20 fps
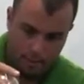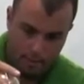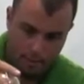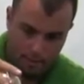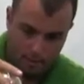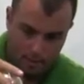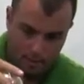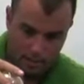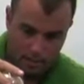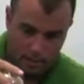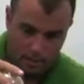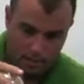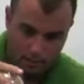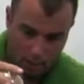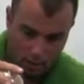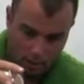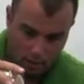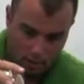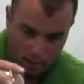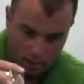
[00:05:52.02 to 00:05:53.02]
the stuff
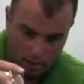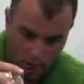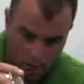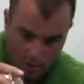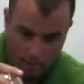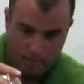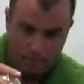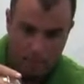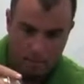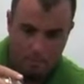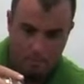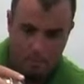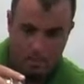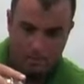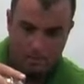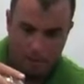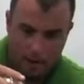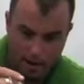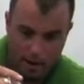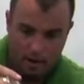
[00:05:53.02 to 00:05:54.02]
that's already chopped up that's
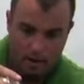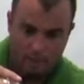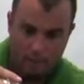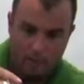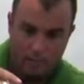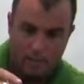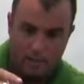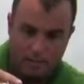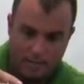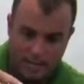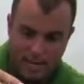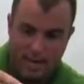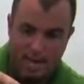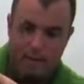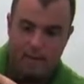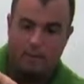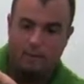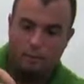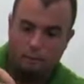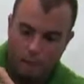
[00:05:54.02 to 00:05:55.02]
fine enough to be
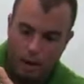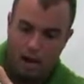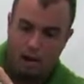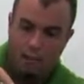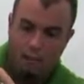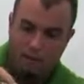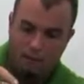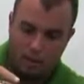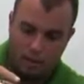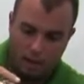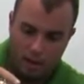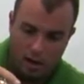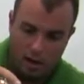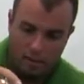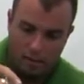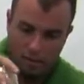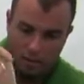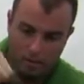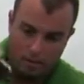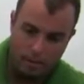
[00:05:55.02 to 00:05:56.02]
sitting on the bottom of the
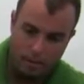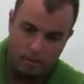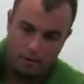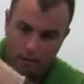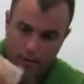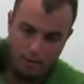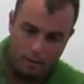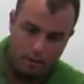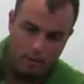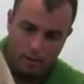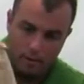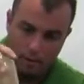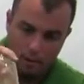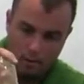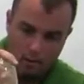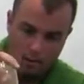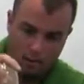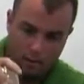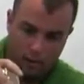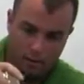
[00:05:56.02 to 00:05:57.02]
cup.
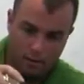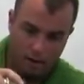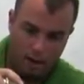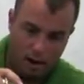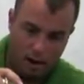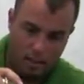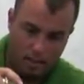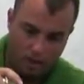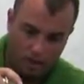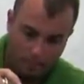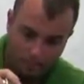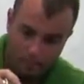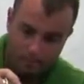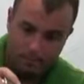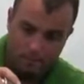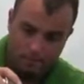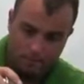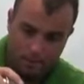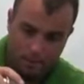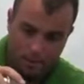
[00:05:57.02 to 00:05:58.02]
So right there, I mean,
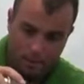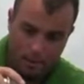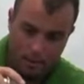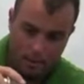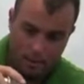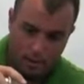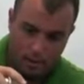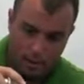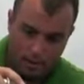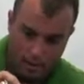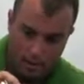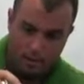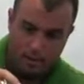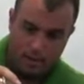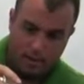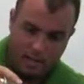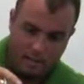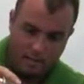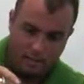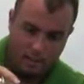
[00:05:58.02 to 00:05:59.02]

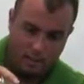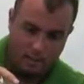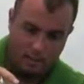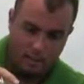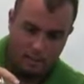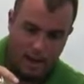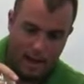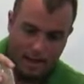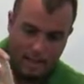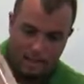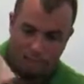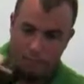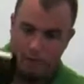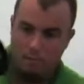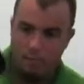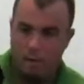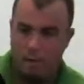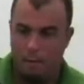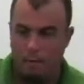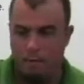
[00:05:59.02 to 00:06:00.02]
that's about the max that we're
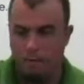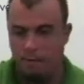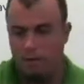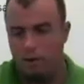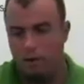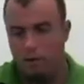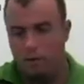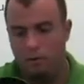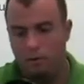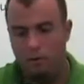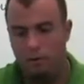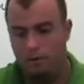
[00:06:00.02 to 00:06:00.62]
going to be able to do.